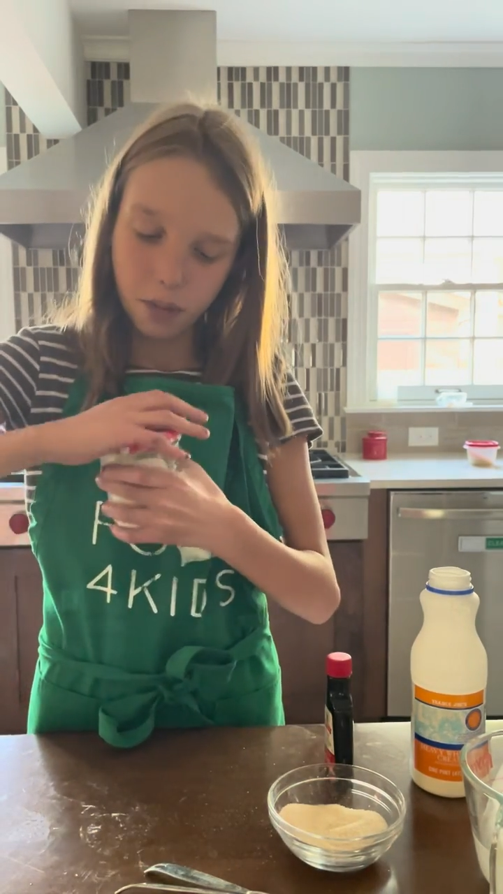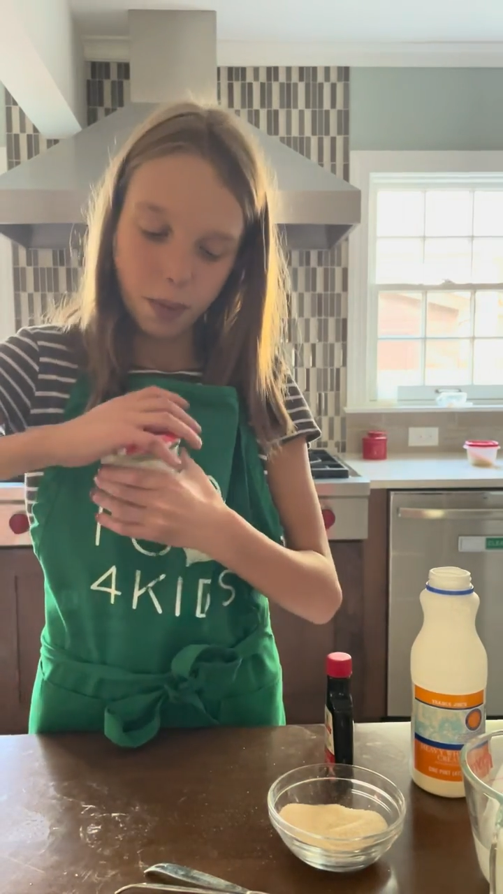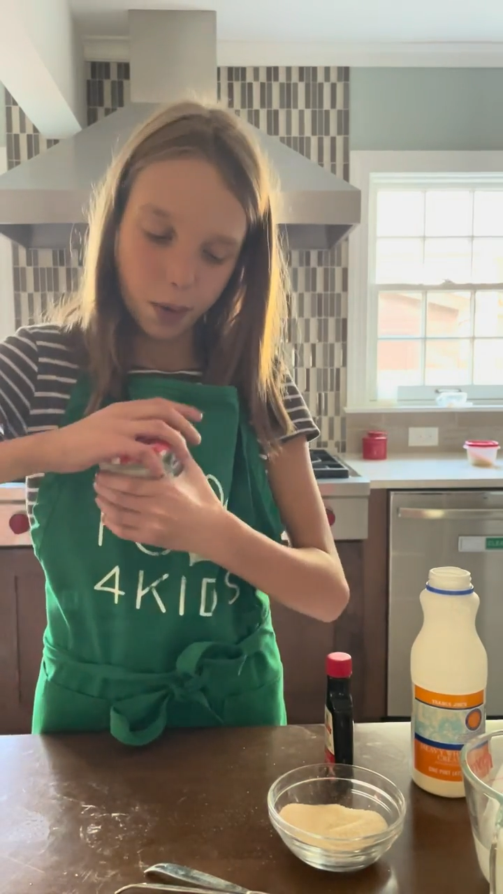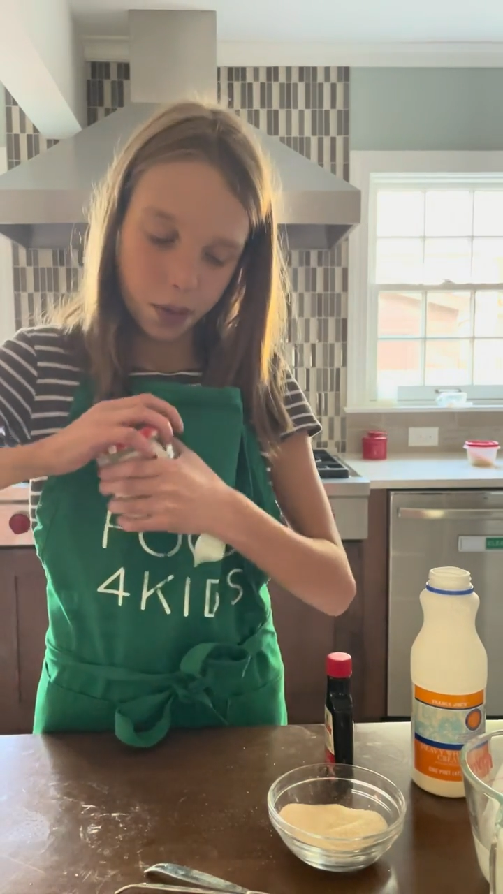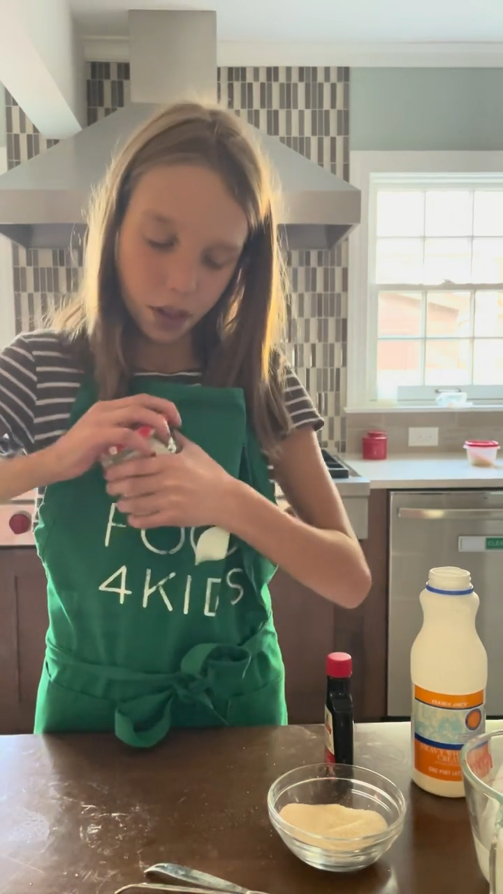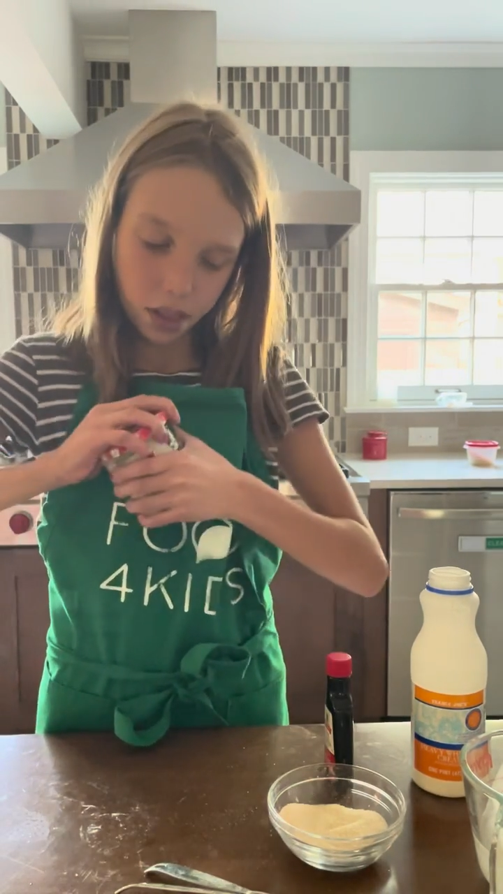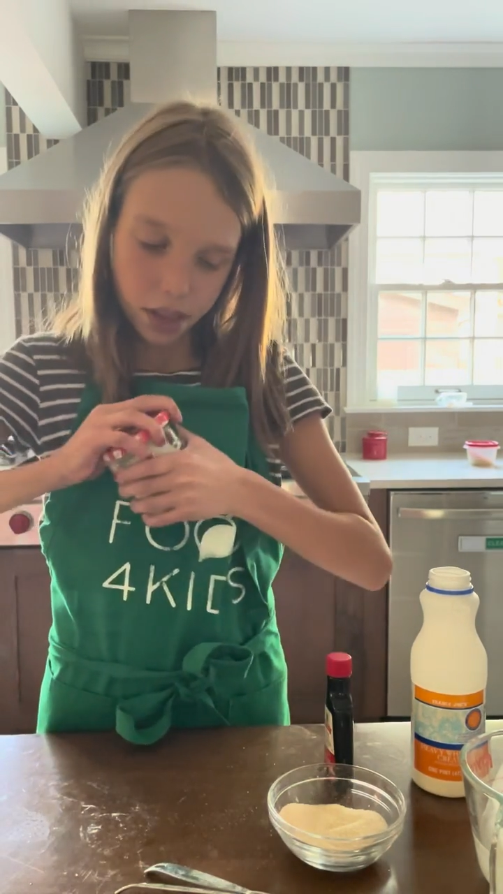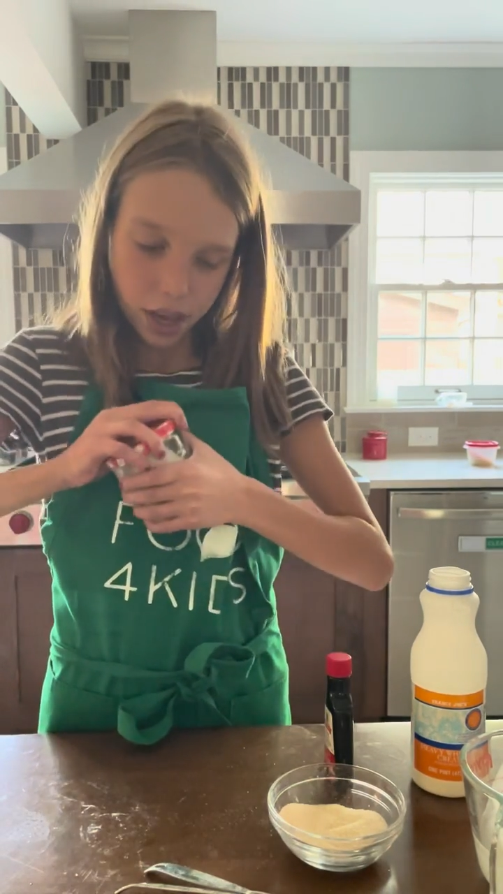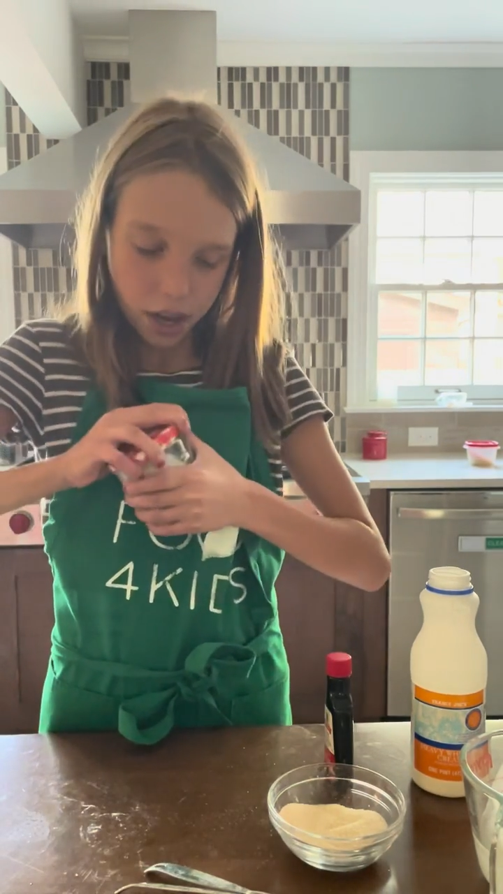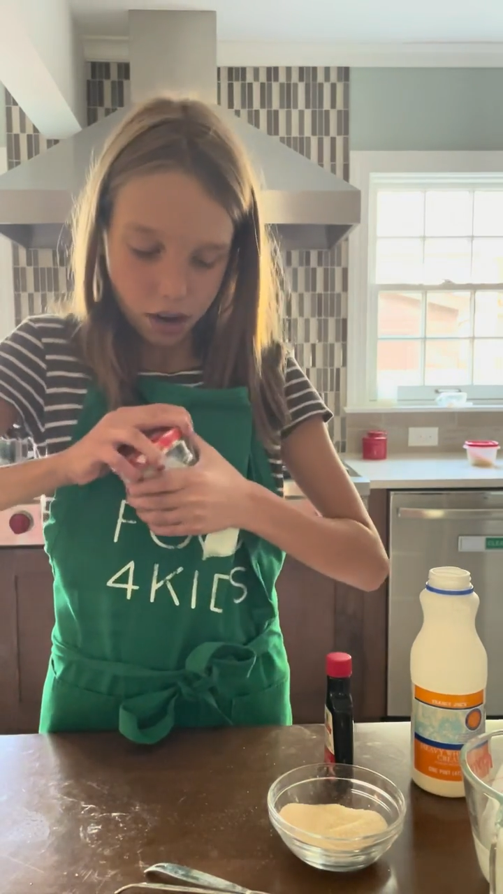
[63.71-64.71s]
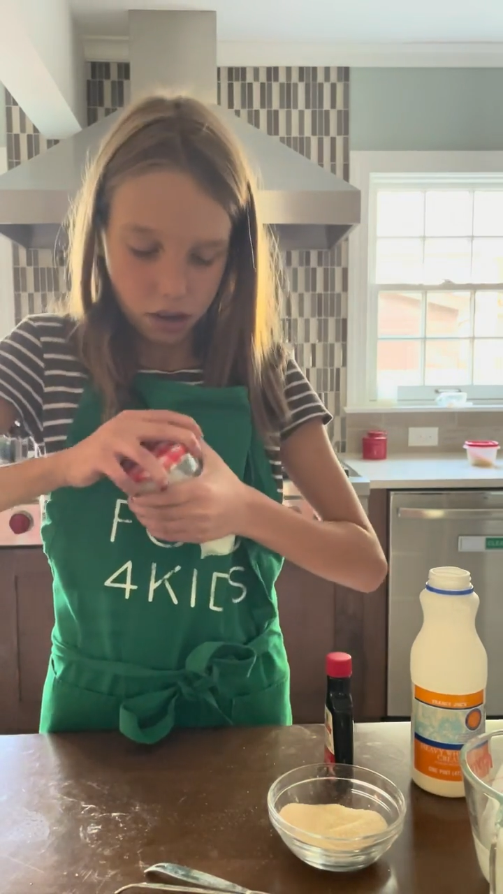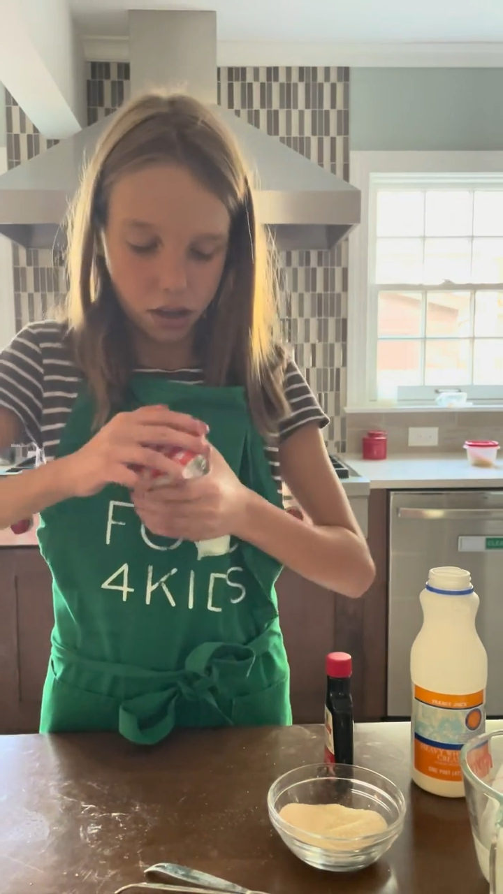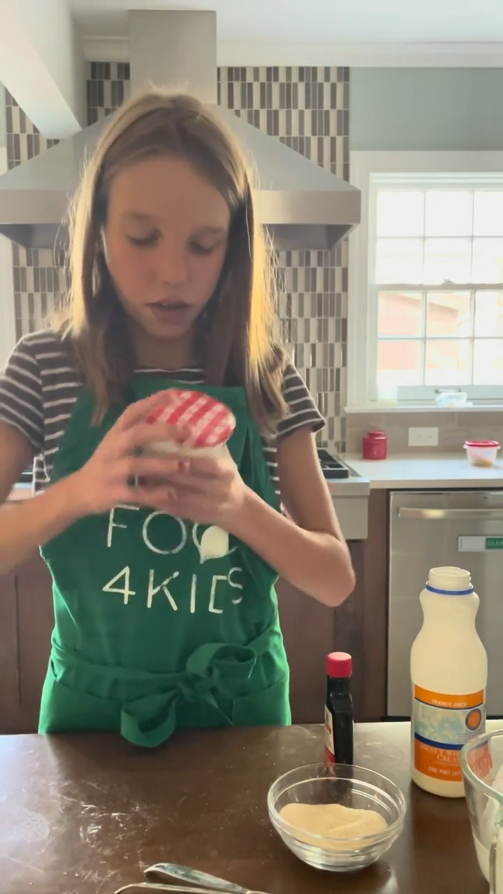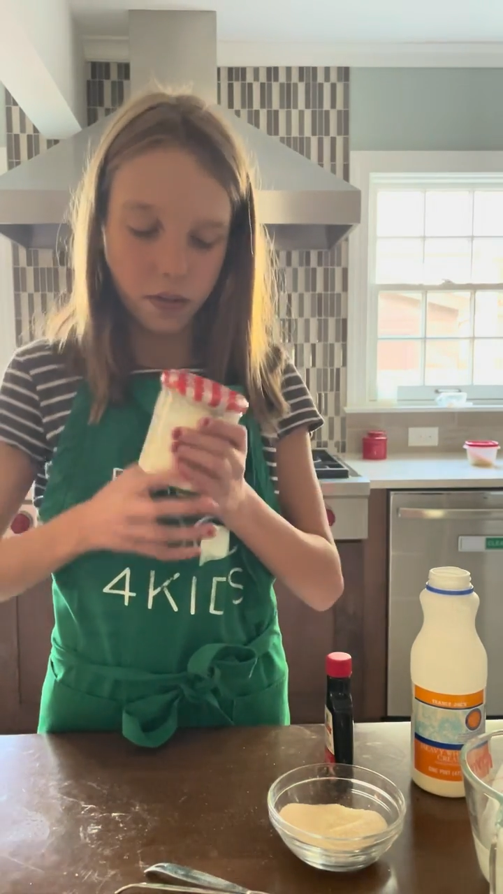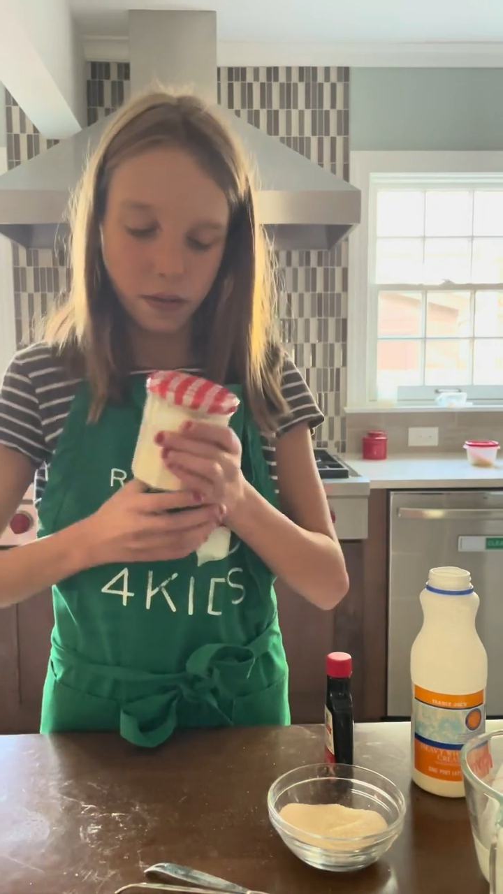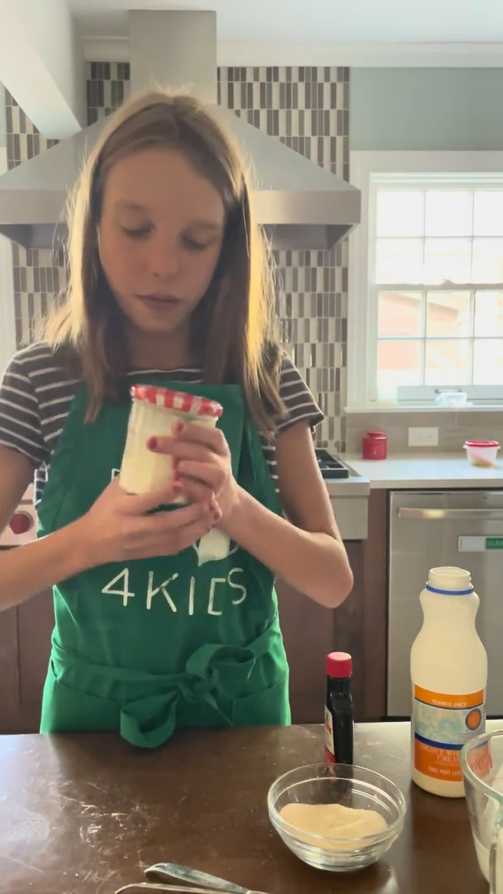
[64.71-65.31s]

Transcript: put the lid on